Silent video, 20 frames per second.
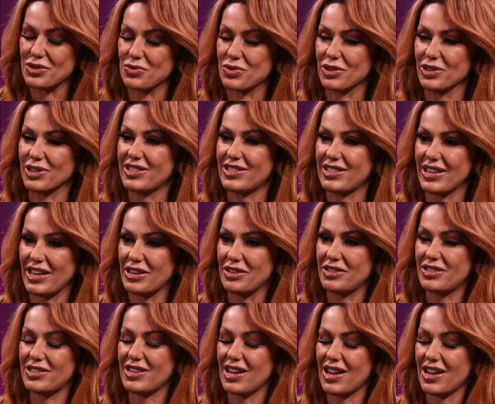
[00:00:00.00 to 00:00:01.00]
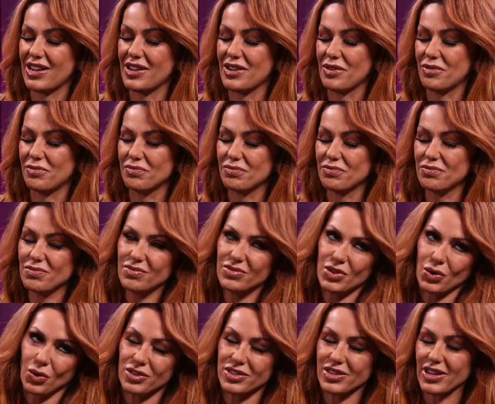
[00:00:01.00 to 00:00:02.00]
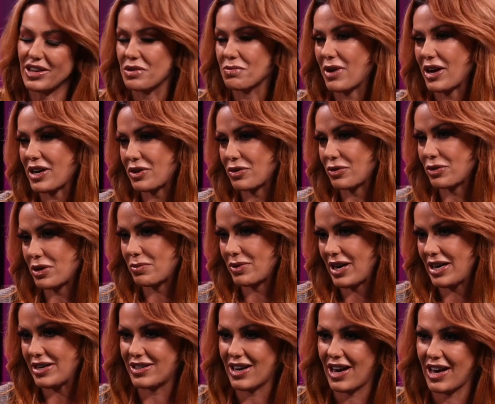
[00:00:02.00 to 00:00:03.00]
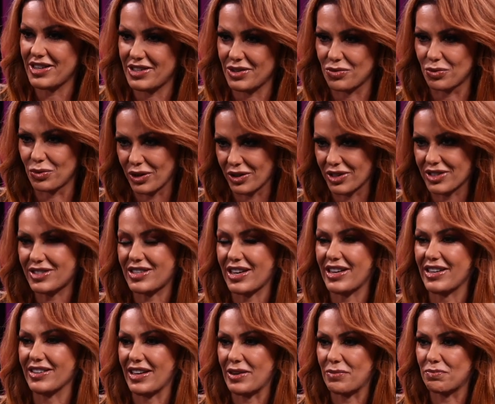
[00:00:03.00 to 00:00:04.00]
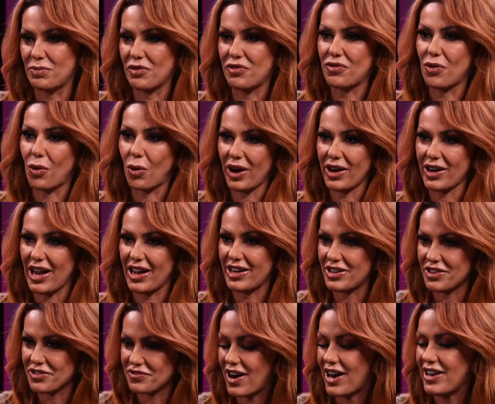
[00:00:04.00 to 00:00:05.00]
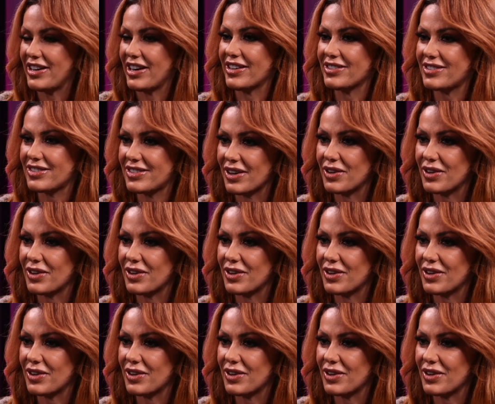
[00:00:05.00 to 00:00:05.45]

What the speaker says: real estate towards the end of my career, but I did real estate like before I got into finance. So.